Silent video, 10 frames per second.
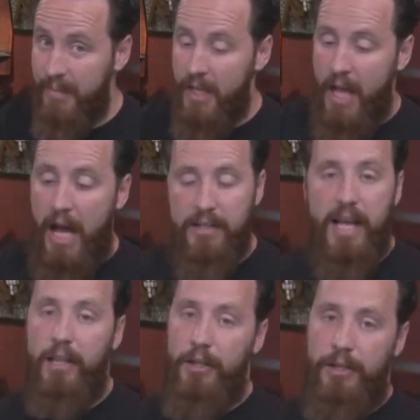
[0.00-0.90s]
How does
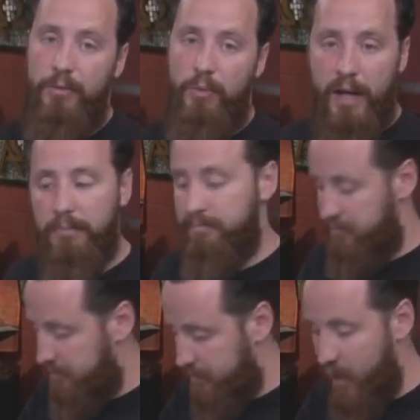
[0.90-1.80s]
that look? Well,
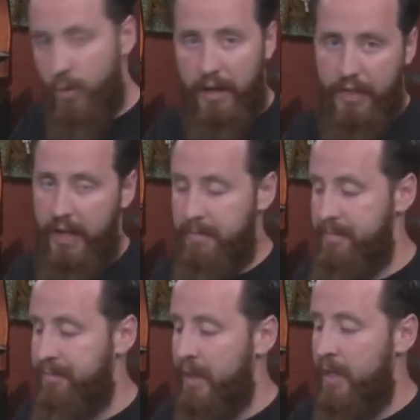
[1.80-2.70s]
quick thing.
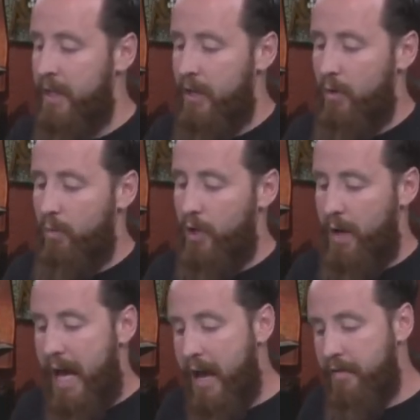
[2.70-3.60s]
When
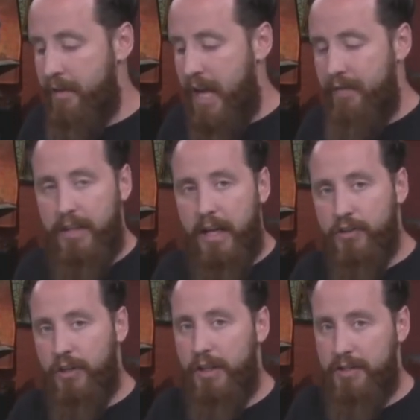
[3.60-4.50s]
you have the
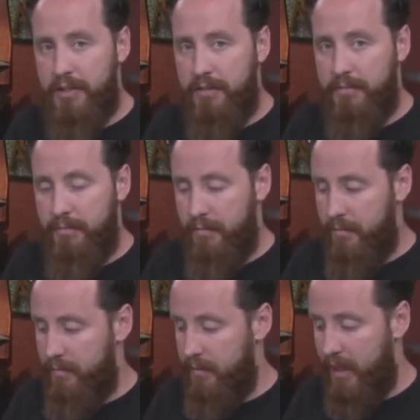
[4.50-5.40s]
evidentialist,
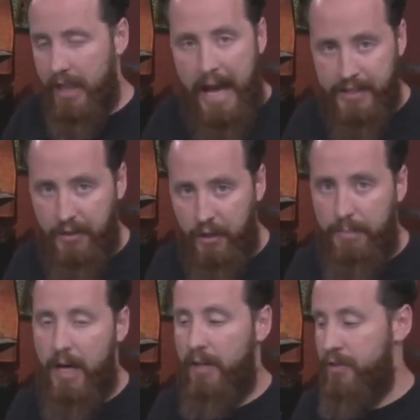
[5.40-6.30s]
the classical
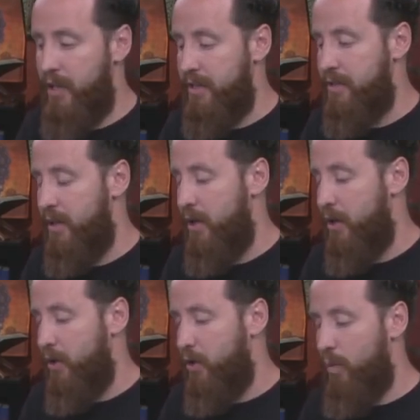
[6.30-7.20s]
apologists,
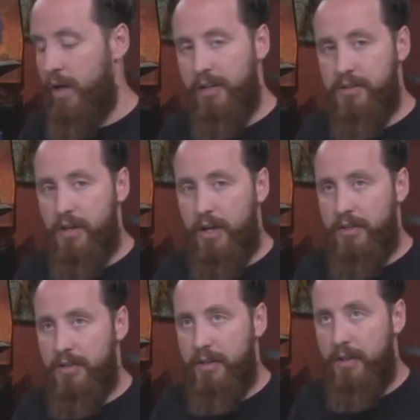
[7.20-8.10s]
who want to
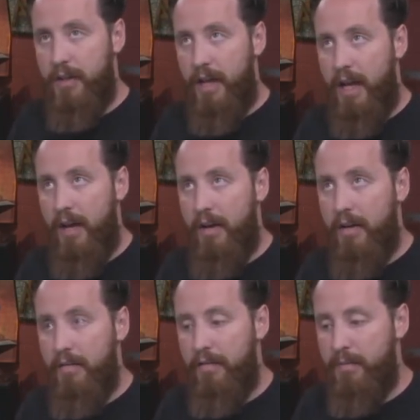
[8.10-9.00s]
start
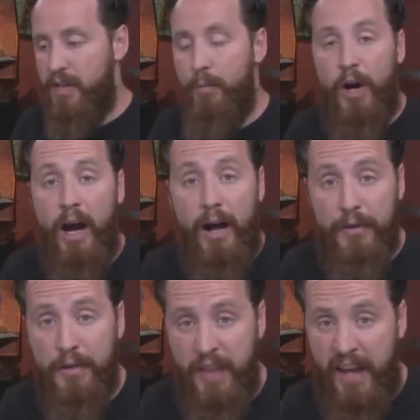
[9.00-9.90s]
from somewhere
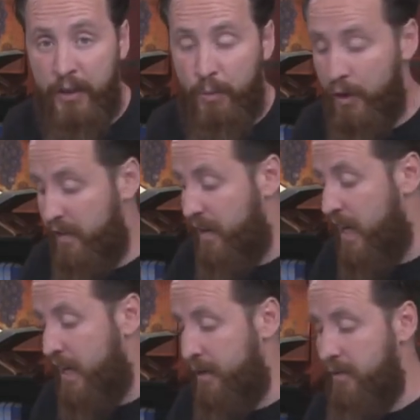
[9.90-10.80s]
other than the Word of
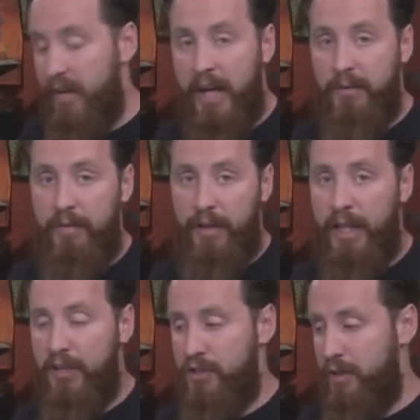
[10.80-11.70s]
God and divine
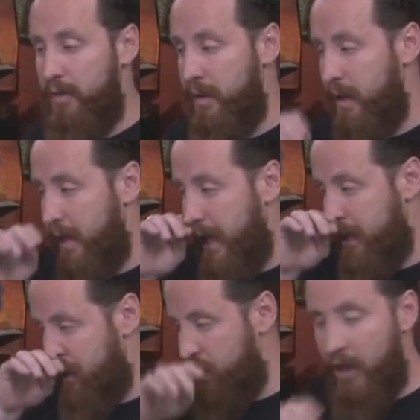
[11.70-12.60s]
revelation
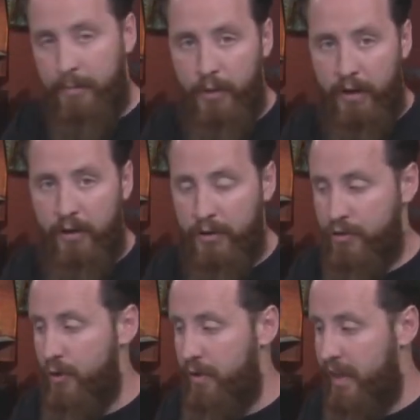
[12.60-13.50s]
as the starting point of all
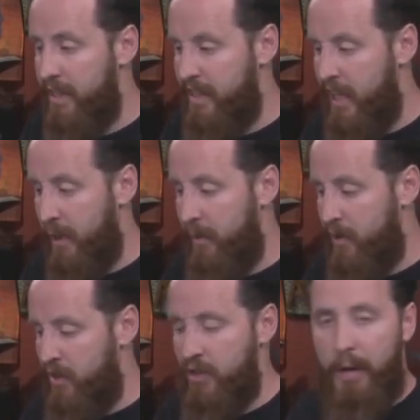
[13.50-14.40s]
truth, and they say they want
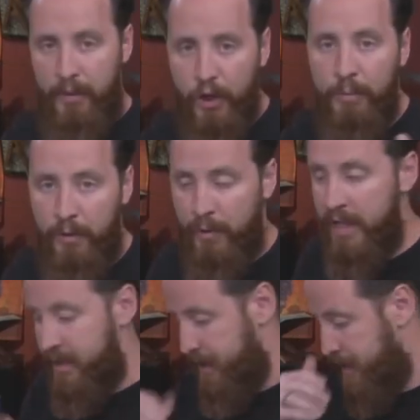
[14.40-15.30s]
to just start with human
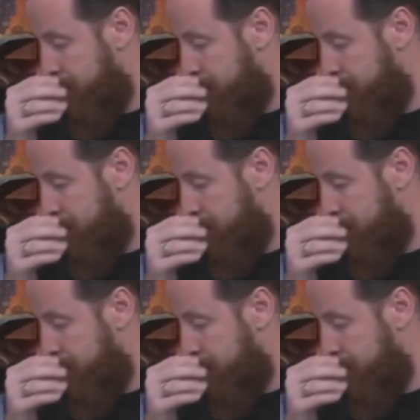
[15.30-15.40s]
reason.